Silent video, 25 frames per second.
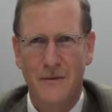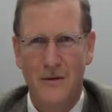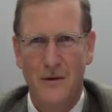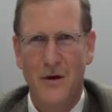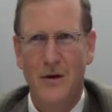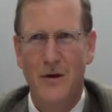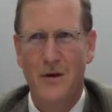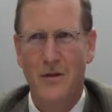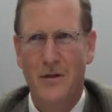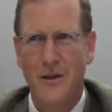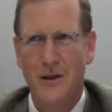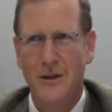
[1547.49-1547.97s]

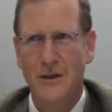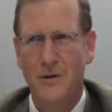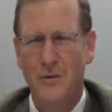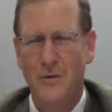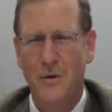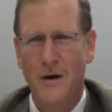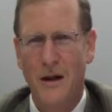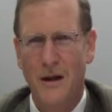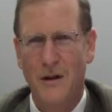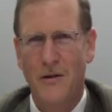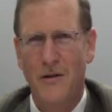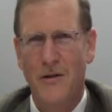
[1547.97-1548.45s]
North is
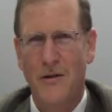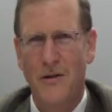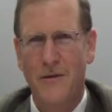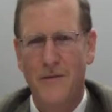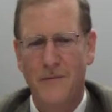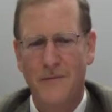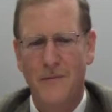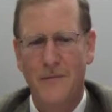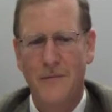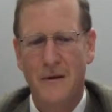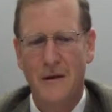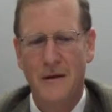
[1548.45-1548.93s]
wealth.
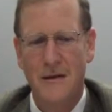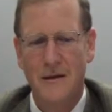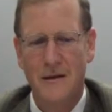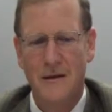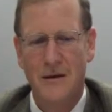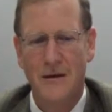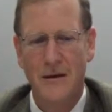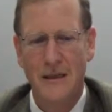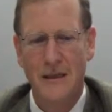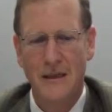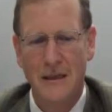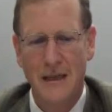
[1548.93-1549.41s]

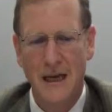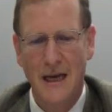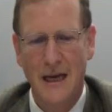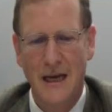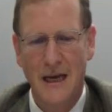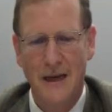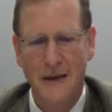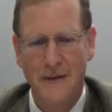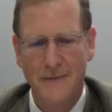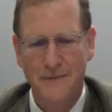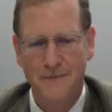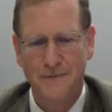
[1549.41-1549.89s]
So he
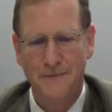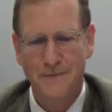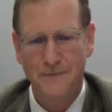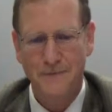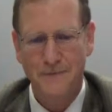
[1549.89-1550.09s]
said,